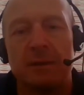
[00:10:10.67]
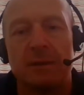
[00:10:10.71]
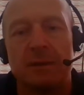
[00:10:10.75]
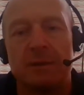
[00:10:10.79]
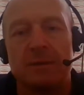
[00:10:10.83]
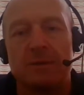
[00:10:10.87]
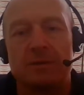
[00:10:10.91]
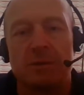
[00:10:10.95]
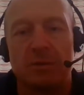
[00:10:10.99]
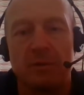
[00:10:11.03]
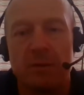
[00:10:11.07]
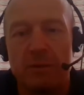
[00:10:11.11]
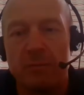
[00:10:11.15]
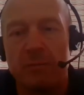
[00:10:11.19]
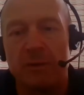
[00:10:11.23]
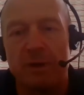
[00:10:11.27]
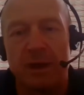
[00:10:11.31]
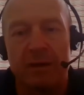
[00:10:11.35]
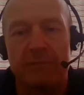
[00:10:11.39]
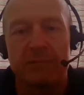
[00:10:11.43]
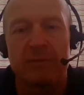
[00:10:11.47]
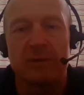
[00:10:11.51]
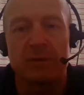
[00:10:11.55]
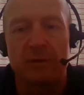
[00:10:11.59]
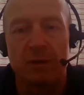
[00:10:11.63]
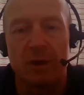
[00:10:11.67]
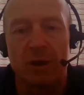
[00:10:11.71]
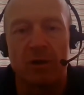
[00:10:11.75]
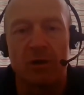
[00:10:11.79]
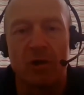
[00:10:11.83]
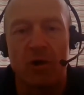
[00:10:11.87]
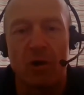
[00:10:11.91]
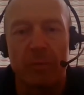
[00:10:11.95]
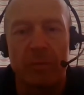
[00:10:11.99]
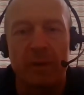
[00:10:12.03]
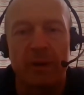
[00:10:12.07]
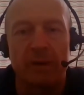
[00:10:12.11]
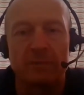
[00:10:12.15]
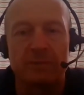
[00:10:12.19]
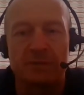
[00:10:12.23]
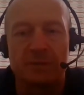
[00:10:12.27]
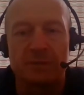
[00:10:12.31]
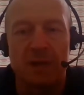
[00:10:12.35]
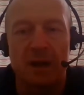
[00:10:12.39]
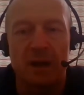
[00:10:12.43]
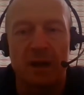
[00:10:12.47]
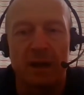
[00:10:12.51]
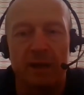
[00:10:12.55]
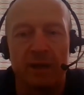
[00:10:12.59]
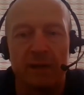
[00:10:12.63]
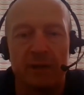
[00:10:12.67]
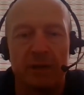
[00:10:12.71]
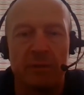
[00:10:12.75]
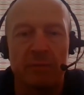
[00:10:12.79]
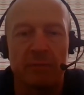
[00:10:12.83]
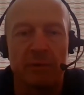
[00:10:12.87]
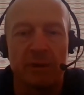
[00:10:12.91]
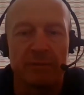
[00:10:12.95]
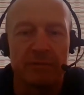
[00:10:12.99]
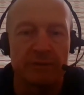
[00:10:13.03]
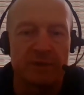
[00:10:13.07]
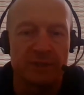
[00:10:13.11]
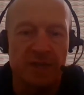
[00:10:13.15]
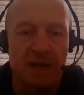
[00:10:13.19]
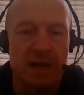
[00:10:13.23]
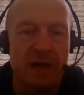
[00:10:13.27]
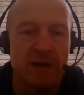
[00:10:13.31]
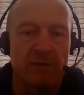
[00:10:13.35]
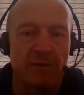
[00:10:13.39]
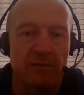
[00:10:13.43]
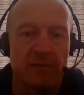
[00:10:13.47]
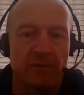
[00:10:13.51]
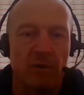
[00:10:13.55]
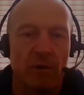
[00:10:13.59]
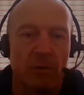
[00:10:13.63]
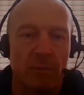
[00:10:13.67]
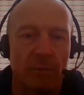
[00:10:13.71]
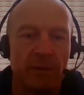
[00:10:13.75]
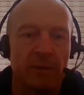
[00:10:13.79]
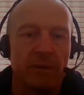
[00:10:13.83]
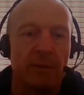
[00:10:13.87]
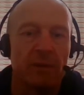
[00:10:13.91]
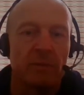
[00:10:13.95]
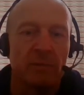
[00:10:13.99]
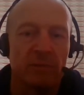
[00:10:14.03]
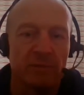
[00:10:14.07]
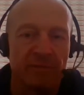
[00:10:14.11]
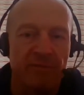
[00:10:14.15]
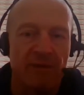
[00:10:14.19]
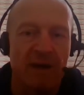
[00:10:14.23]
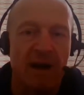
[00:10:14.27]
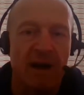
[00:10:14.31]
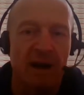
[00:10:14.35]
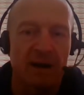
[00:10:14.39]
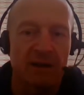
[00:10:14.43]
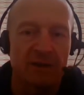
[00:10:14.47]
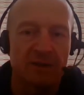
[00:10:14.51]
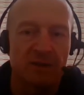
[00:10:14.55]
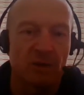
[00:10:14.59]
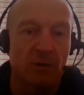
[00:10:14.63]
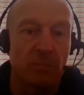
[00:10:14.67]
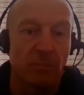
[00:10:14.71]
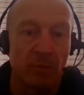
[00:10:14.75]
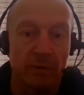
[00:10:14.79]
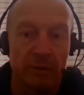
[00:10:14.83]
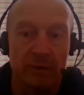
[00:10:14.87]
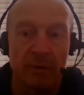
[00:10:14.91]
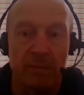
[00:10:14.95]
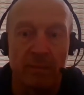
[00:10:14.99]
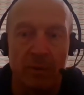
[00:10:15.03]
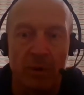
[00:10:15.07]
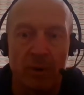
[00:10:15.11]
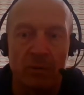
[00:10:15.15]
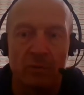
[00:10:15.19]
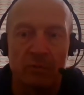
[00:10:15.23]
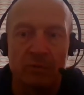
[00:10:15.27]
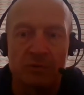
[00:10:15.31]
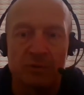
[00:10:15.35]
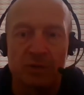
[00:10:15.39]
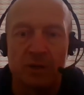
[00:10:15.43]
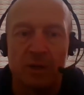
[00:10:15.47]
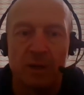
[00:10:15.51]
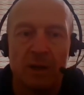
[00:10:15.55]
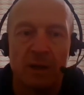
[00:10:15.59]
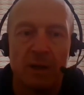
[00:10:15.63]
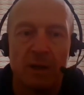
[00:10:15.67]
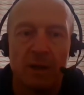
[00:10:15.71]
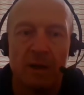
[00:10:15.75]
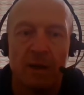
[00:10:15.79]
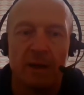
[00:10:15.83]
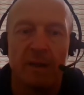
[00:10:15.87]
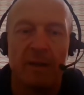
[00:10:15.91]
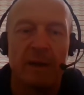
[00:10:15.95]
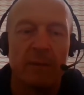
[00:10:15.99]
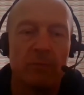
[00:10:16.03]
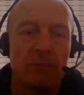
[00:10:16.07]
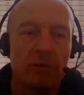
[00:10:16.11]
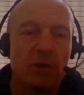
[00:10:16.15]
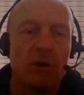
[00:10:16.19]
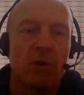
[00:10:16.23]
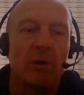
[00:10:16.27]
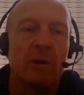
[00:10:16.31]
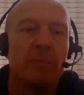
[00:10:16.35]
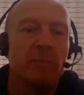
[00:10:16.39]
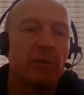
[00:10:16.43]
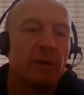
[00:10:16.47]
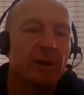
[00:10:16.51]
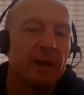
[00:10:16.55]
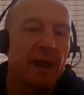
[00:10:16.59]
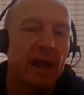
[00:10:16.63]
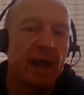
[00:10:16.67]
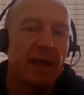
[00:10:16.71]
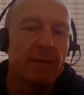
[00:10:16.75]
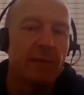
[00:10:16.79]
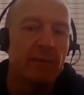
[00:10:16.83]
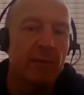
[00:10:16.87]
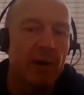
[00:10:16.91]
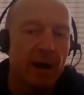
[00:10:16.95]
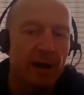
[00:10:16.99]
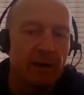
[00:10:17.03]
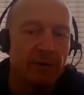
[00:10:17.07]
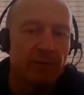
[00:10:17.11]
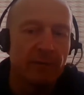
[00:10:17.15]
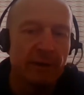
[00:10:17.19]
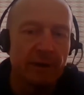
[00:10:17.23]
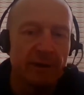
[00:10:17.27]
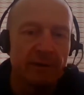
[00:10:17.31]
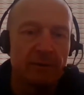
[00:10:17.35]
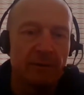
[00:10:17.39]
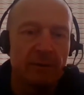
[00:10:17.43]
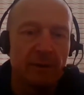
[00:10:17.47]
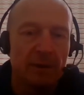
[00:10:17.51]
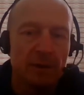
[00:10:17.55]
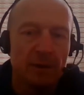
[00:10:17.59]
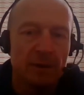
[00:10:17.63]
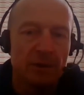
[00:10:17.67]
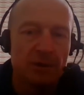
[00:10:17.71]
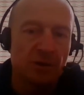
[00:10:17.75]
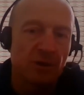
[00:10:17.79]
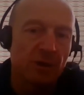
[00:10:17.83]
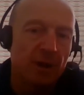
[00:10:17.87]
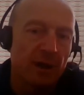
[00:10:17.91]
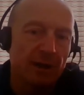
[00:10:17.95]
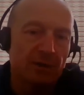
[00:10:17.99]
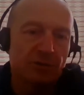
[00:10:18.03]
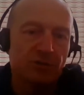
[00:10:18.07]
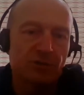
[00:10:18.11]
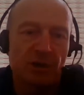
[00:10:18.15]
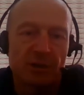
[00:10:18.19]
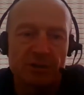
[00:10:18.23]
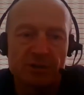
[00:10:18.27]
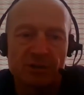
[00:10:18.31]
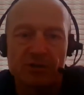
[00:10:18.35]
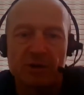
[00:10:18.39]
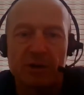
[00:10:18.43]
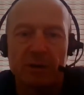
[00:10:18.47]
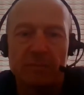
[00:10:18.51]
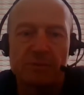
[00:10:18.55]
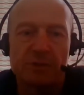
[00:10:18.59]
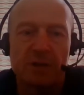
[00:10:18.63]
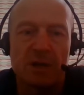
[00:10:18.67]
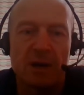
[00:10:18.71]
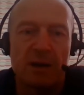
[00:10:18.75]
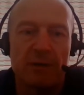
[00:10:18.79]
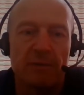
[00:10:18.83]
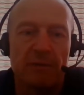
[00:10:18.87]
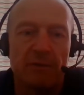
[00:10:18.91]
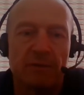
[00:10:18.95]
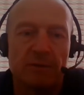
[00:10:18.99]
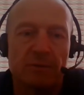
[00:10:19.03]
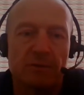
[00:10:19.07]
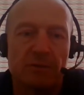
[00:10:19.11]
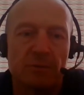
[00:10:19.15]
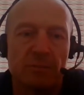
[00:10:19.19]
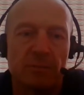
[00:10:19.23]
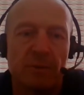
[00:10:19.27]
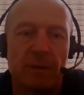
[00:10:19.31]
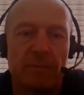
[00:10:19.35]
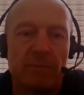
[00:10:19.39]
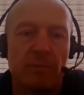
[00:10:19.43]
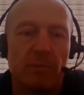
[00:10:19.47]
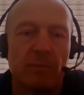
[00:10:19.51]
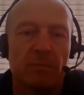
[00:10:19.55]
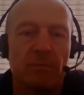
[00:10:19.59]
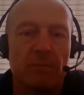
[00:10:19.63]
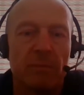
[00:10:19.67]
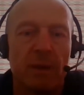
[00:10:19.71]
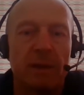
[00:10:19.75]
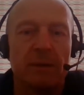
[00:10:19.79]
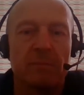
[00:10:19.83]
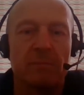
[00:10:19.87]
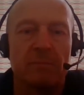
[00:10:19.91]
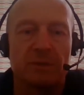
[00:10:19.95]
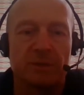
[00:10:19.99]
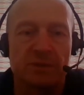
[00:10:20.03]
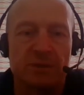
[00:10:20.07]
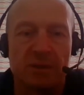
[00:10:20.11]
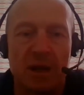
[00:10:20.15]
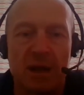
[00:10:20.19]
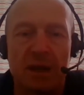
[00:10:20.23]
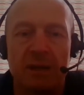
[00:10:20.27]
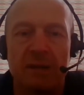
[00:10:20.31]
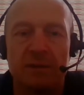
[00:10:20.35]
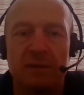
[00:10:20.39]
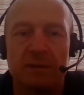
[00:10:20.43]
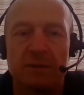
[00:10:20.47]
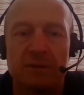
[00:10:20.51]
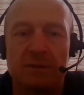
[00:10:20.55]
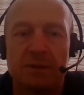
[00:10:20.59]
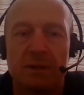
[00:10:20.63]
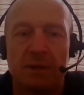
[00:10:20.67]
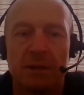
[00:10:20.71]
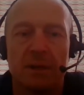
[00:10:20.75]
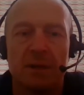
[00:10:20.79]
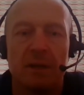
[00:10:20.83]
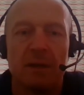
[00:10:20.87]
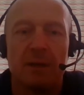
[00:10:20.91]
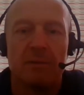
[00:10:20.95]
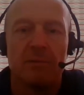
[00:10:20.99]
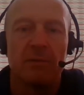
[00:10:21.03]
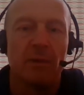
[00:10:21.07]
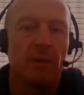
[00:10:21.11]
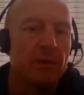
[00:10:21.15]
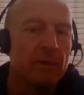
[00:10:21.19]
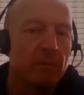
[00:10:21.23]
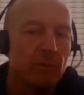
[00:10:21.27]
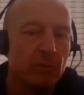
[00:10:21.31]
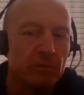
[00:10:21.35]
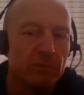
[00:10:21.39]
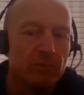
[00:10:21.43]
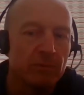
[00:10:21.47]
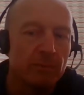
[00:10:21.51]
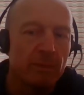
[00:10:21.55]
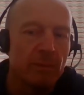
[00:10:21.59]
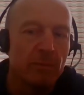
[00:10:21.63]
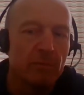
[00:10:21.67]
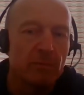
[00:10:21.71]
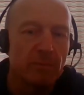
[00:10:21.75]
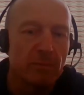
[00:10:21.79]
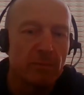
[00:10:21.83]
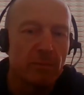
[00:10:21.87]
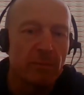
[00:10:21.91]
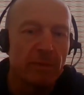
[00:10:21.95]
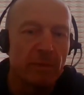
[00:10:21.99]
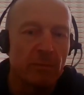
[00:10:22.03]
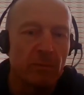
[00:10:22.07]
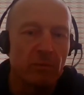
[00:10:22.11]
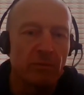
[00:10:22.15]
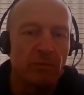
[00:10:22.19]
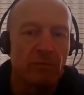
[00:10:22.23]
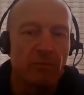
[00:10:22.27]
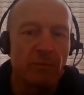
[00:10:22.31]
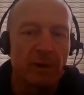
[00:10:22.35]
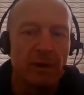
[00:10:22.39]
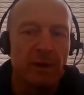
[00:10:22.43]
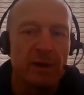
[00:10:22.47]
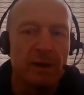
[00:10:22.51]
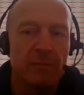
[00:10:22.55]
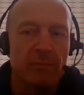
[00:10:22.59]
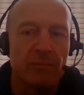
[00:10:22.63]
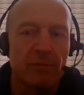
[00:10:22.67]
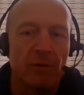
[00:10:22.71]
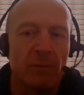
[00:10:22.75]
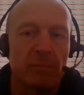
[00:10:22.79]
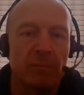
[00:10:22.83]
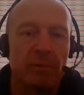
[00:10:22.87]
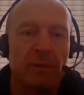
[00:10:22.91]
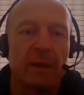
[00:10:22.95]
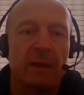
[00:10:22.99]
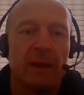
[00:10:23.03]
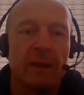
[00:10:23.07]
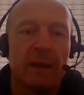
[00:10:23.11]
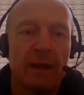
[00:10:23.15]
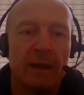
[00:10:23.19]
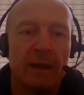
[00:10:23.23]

So you would have a copy on site, and you would have a tear-off copy that you would fax or put in the post, and they would go in. But again, they were handwritten, so you had transcription errors. So people would make mistakes; they wouldn't read it properly.